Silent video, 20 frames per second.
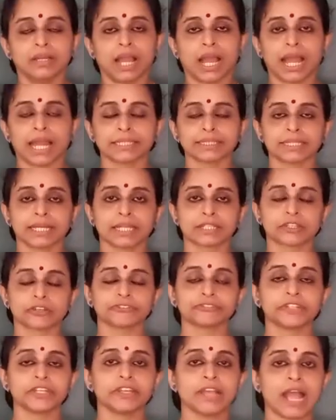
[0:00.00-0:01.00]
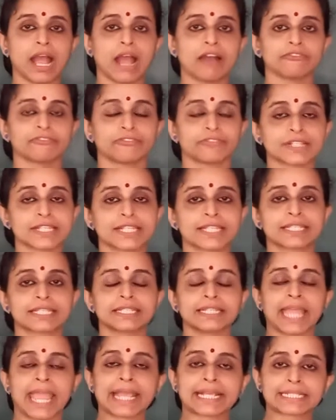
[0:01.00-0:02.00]
and that of the first
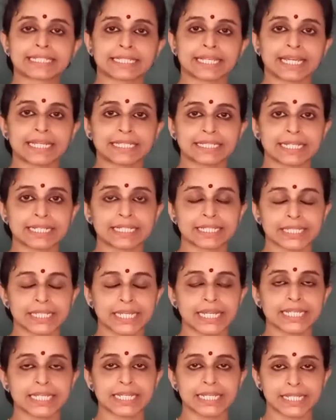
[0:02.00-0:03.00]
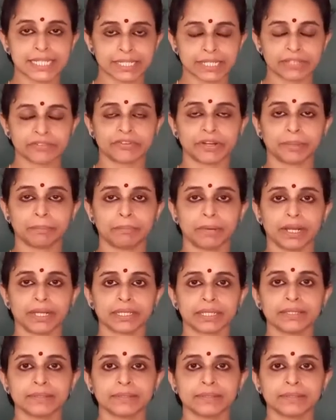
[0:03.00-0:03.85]
excited state is given by